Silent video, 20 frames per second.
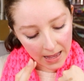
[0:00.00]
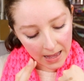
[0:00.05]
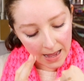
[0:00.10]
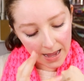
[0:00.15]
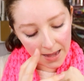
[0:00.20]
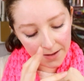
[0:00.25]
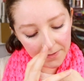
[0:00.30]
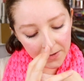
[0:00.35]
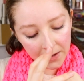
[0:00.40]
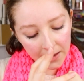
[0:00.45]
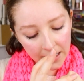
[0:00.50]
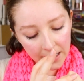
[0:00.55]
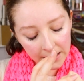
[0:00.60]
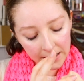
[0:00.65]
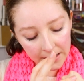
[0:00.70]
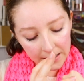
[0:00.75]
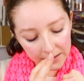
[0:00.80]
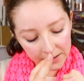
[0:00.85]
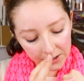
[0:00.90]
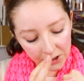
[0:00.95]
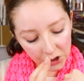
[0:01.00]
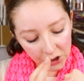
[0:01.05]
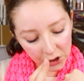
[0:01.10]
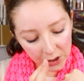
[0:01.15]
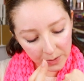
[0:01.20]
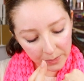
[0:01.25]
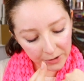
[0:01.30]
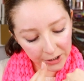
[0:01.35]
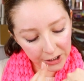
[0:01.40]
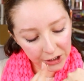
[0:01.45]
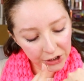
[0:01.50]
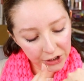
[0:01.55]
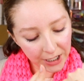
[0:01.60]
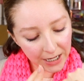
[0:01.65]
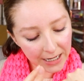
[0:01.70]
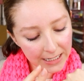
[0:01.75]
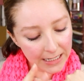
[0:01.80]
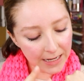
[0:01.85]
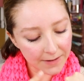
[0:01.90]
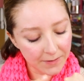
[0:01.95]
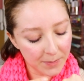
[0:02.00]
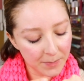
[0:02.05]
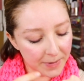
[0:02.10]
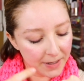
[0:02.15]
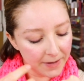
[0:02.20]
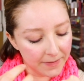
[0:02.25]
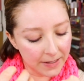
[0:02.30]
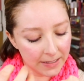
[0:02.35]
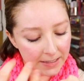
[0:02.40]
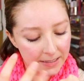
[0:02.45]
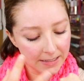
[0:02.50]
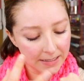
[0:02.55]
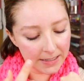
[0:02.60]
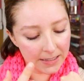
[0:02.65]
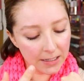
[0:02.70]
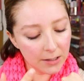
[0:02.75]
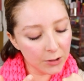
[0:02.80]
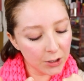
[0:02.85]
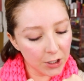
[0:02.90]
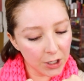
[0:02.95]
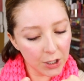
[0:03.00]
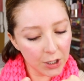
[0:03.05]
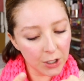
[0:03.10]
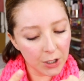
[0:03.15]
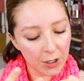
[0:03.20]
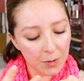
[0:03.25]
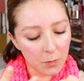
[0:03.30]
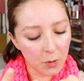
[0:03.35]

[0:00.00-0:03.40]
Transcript: I feel like the shimmery shades have a bit of a silkier,